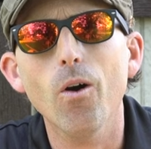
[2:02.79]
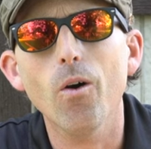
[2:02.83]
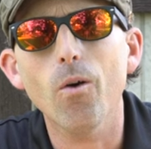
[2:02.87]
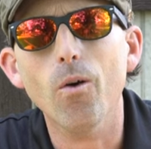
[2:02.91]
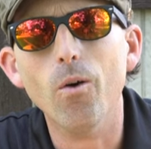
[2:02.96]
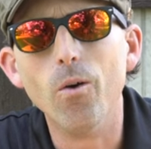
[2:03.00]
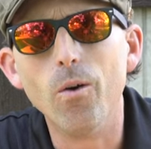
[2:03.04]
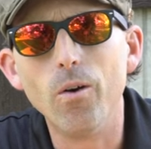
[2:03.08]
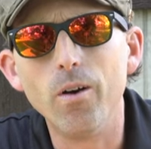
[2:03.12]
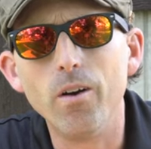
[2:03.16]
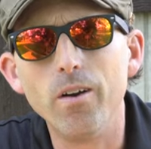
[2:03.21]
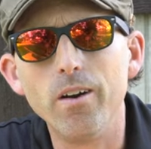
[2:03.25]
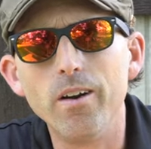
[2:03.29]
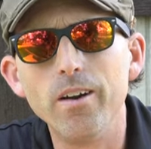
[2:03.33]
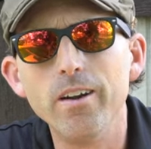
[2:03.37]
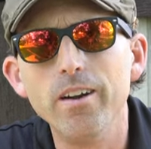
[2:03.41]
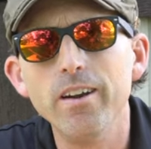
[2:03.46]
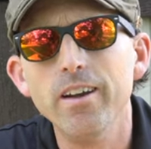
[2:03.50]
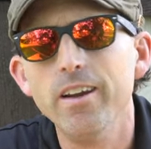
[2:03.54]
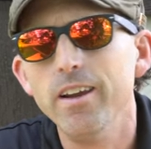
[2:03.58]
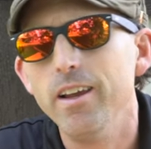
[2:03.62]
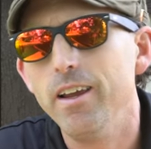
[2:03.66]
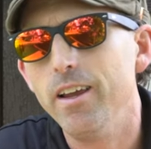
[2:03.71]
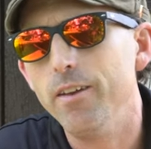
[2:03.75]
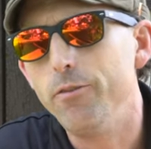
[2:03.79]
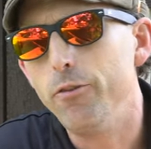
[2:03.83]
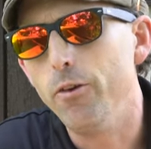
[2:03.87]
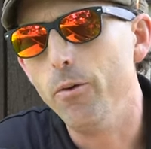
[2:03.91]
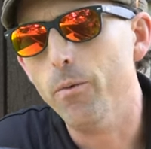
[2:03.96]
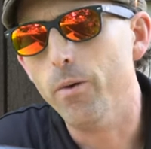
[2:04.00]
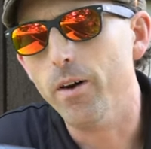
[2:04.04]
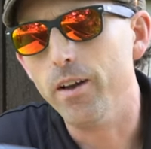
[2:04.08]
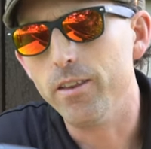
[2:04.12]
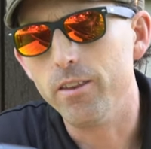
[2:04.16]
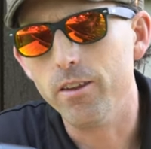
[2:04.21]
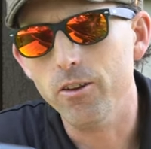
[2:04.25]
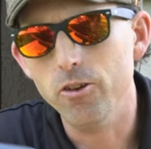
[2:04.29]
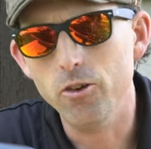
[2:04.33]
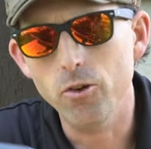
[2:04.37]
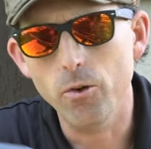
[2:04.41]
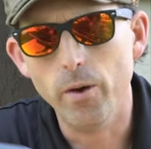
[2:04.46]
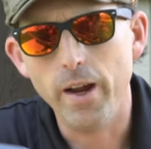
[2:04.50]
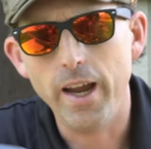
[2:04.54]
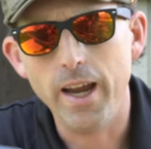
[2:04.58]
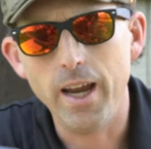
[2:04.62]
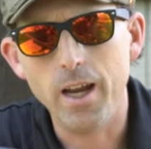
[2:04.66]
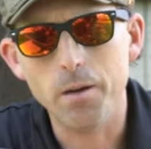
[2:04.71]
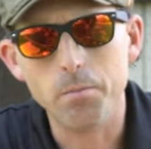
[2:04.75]
or if you want the
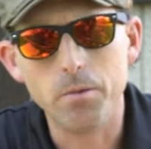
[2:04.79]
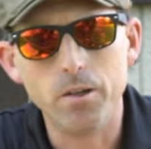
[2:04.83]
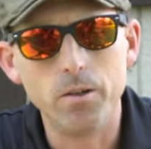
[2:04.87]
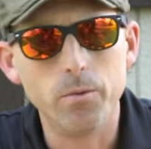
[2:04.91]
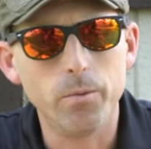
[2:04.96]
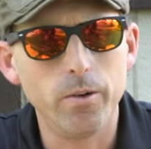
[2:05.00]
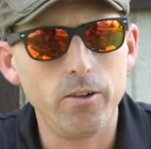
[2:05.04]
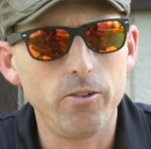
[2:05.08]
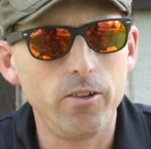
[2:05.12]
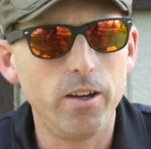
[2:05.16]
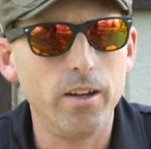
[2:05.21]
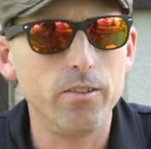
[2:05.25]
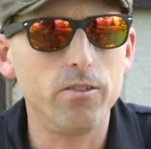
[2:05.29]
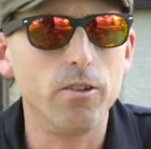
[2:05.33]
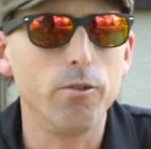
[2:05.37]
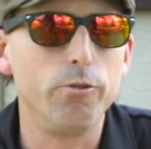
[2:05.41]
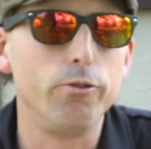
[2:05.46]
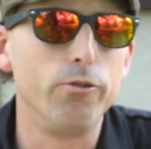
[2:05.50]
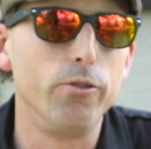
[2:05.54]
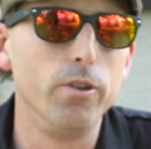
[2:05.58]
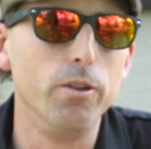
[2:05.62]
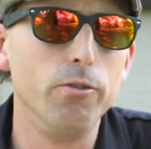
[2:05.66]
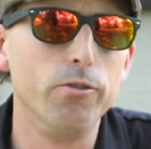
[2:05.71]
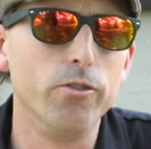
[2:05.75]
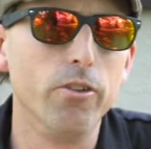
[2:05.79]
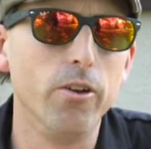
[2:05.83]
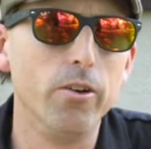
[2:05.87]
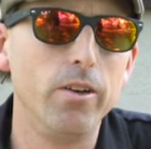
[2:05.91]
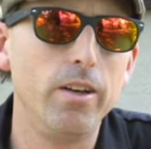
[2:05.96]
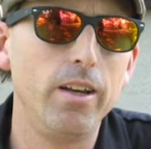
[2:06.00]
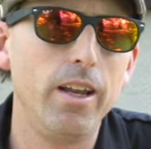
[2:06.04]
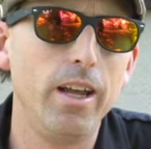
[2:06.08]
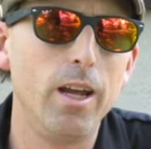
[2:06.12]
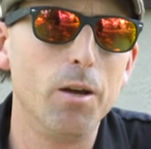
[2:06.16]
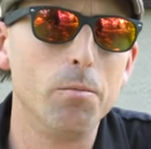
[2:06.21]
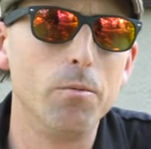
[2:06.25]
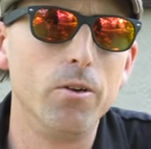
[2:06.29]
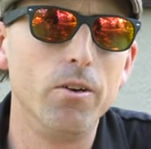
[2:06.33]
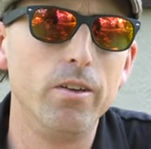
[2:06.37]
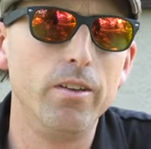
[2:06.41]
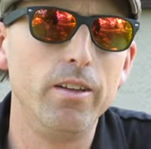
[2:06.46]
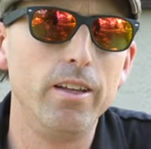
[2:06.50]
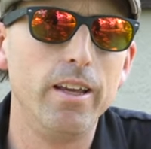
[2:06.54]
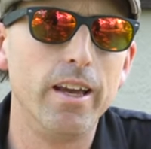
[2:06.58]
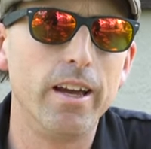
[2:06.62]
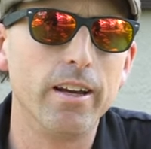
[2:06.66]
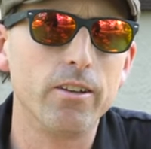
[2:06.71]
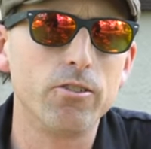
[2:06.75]
new hammer, which has a free floating hammer in
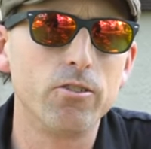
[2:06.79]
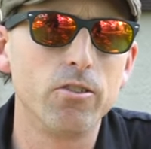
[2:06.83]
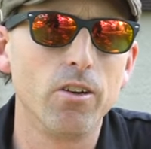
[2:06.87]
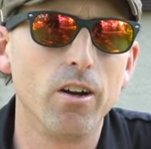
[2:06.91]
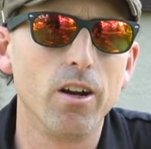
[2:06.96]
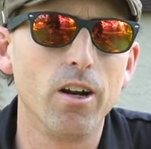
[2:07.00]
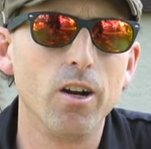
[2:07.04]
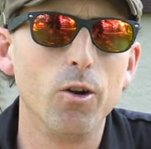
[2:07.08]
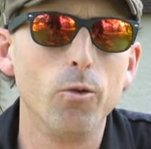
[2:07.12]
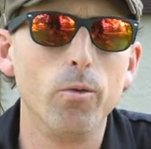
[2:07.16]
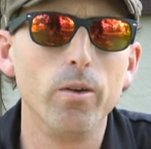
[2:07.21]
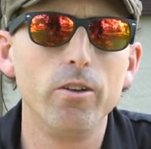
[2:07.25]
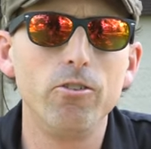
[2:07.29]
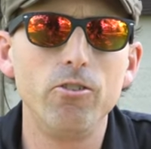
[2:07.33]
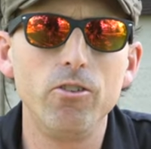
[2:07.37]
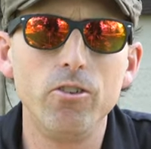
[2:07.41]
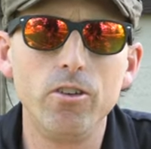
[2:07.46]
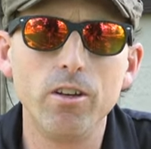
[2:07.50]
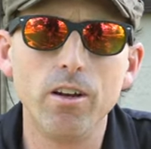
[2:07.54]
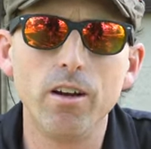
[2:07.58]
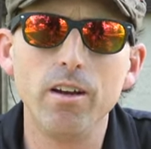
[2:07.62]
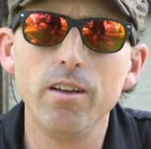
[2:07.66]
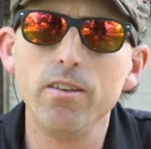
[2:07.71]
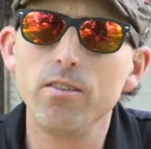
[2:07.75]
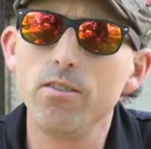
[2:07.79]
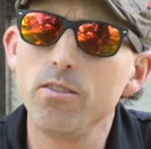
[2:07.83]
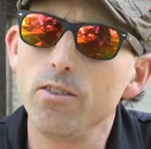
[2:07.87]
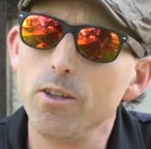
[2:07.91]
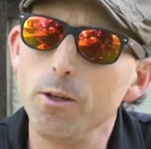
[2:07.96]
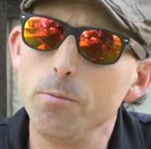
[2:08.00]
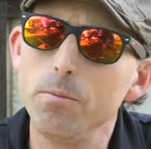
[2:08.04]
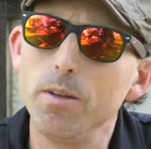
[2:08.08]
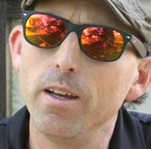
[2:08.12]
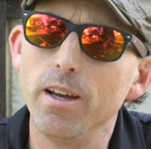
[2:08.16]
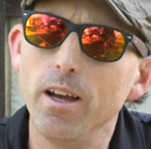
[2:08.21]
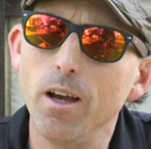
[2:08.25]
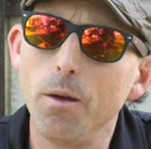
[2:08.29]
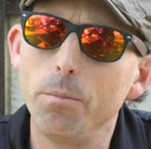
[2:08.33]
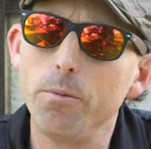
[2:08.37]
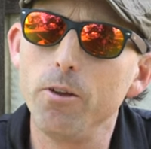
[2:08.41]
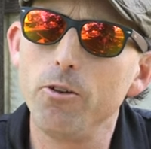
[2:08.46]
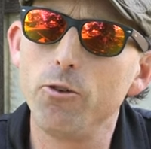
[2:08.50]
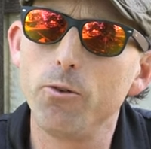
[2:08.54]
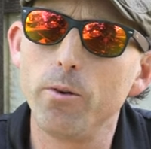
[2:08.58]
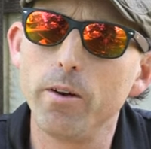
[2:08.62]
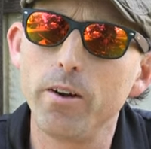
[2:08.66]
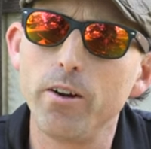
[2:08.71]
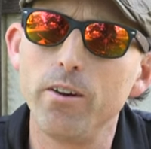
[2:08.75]
the XR, which does seem to help the
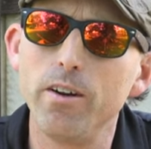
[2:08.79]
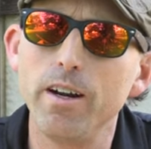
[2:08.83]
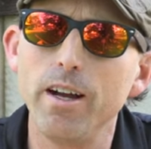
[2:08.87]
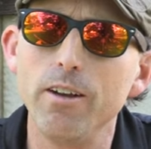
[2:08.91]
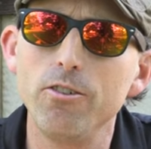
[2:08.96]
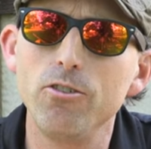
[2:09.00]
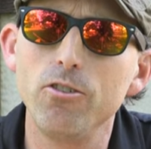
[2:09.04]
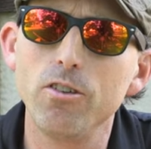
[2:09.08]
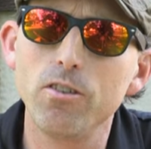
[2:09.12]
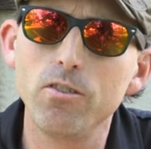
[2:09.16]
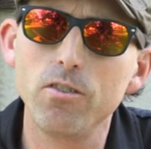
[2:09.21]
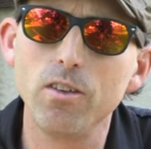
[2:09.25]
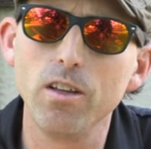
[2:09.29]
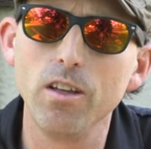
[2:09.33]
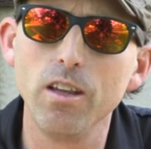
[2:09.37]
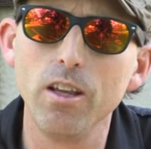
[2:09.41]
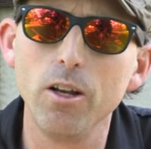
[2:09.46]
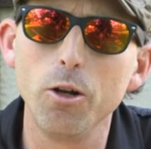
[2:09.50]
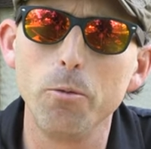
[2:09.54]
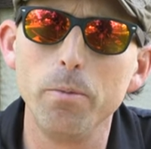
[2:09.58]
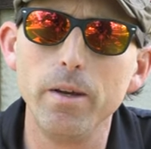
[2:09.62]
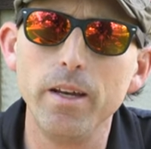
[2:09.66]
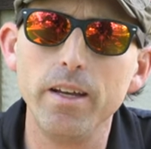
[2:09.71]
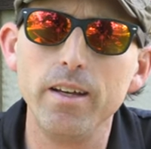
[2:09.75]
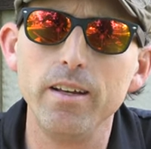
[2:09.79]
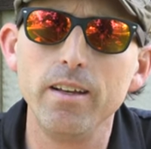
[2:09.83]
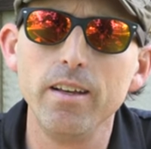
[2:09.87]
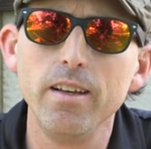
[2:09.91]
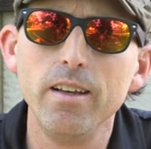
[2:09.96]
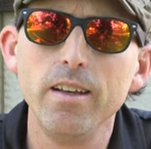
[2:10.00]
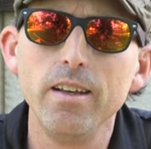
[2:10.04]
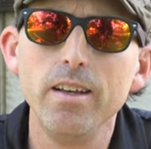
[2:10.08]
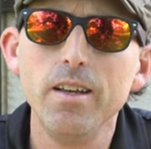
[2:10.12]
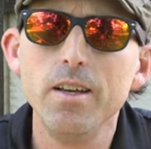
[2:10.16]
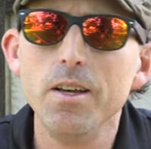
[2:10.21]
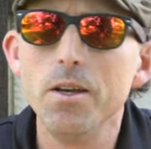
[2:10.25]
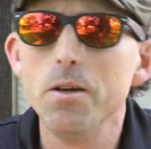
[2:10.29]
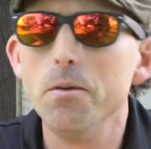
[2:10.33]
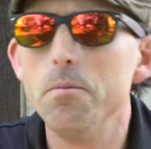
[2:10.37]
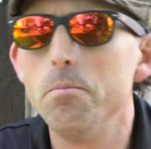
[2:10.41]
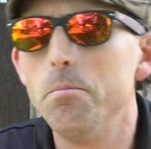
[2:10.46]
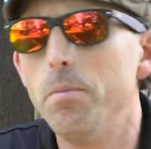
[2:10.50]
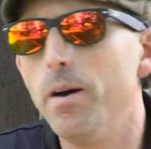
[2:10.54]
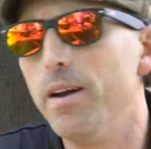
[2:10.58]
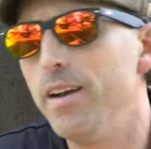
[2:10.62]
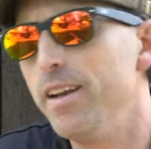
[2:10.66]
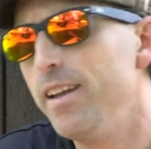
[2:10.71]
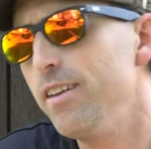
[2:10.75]
trigger out just a little bit,
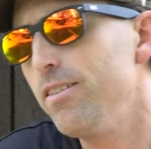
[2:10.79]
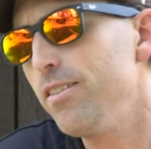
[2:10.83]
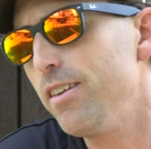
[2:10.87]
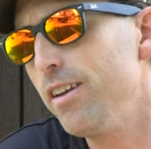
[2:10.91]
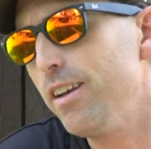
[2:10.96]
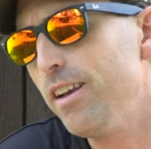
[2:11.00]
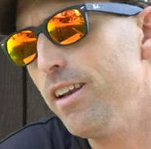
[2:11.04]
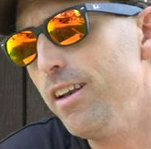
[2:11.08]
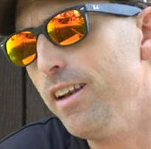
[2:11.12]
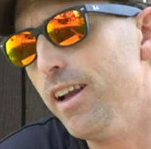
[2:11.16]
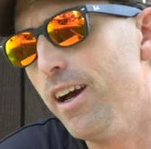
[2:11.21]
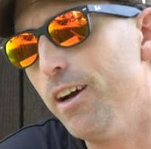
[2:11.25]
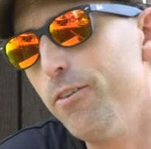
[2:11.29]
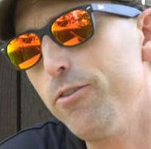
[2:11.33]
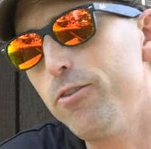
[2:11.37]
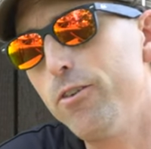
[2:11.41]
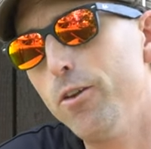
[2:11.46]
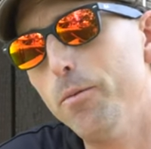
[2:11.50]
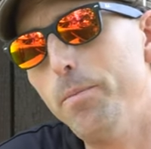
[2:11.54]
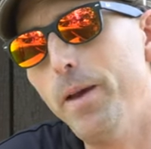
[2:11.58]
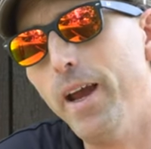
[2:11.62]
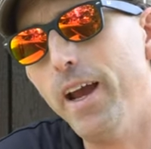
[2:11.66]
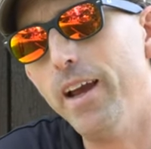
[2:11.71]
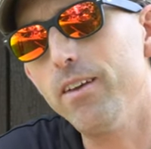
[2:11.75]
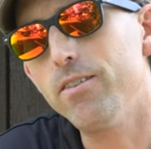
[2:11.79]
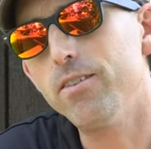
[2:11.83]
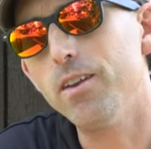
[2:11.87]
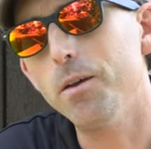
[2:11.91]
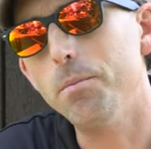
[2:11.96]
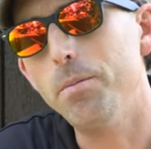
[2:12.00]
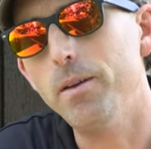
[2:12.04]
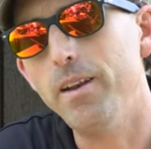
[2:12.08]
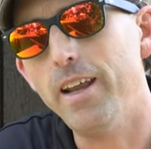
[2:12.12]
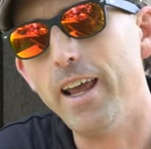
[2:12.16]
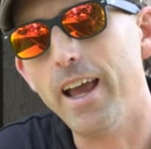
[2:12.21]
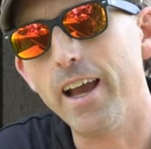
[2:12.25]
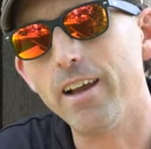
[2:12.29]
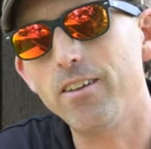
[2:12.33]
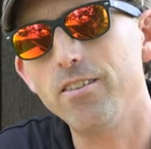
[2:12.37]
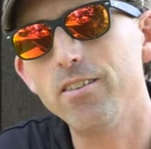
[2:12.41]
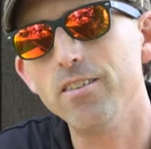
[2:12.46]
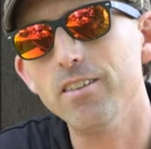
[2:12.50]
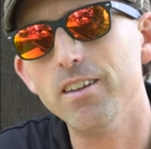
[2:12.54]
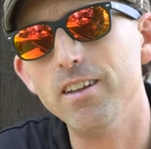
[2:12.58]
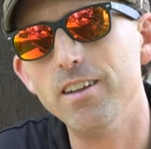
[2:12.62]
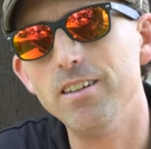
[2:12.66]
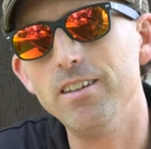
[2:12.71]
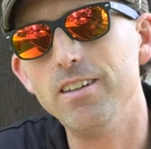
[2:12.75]
but is it enough to pass up an
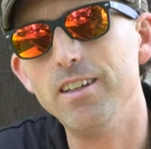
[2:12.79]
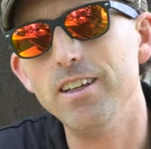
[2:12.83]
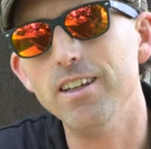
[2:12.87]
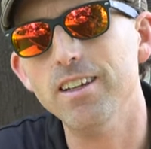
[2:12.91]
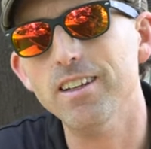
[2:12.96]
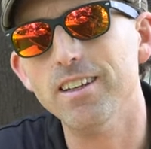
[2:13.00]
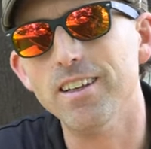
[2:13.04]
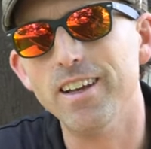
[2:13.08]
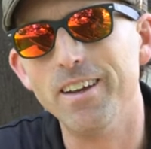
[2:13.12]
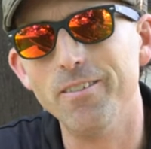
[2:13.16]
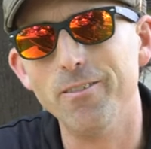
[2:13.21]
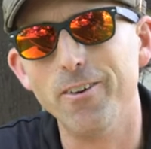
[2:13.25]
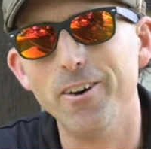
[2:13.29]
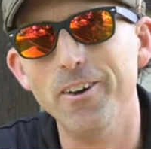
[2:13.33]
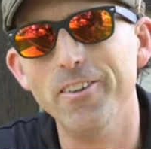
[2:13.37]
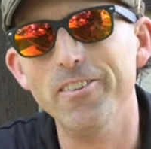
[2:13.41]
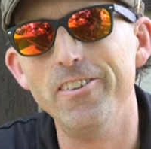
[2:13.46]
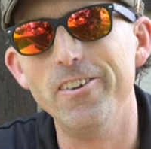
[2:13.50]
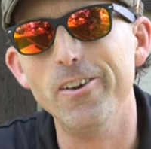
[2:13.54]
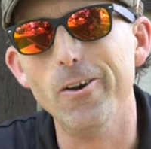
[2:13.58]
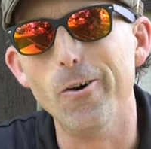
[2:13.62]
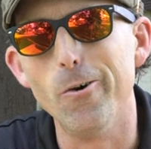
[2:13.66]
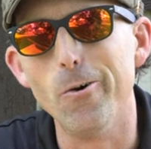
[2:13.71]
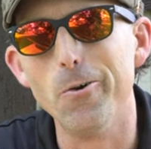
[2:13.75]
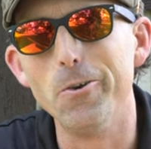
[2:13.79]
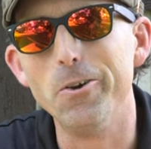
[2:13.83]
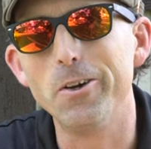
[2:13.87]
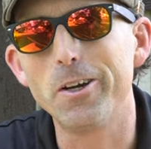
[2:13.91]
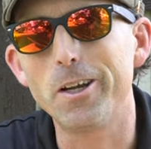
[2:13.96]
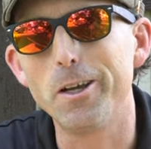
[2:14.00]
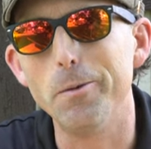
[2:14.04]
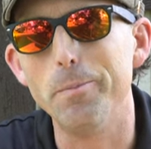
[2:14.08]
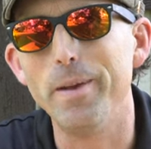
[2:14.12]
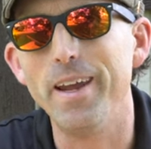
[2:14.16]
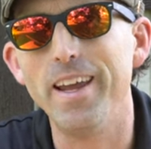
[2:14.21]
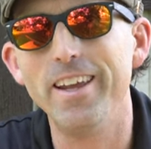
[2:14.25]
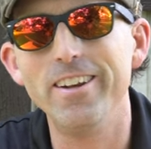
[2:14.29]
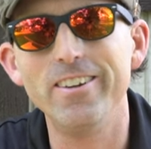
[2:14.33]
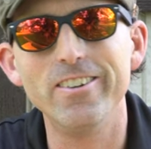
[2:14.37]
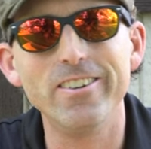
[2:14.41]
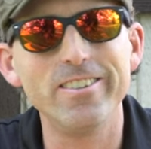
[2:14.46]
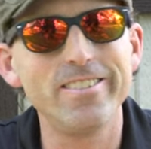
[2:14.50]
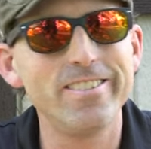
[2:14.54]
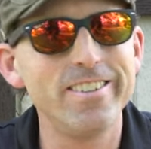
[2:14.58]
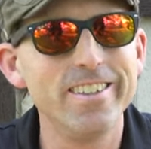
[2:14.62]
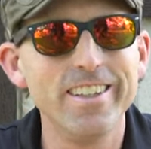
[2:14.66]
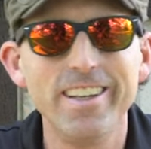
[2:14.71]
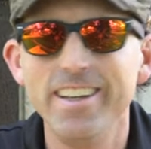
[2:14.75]
excellent deal on one of the older
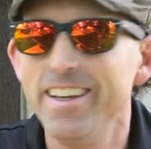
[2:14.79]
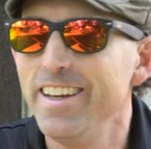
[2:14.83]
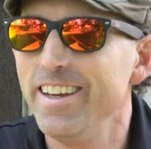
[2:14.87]
commanders?